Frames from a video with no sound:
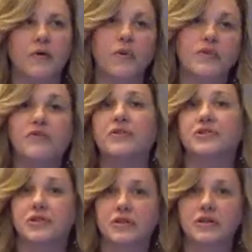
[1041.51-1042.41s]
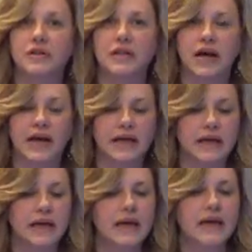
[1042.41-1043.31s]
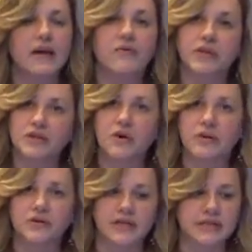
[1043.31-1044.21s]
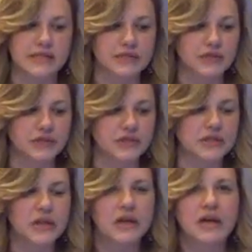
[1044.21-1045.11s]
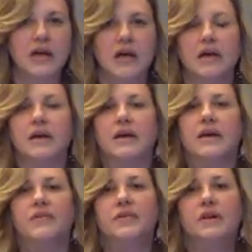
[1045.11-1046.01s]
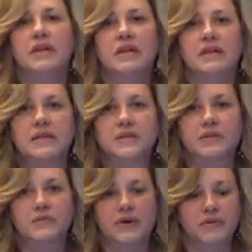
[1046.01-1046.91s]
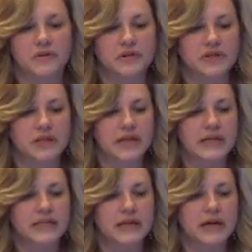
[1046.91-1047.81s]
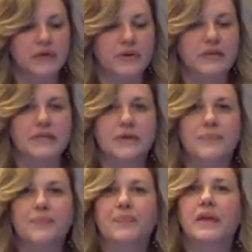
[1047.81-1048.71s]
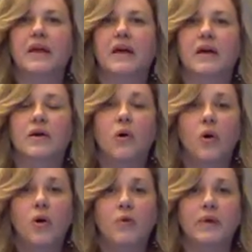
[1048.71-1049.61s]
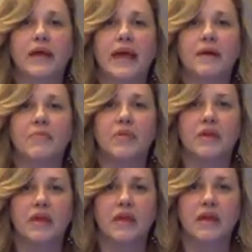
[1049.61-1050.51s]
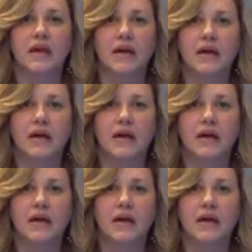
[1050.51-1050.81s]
what the future could look like if we don't address these issues. If you look at the Industrial Revolution in the 1800s, coal became the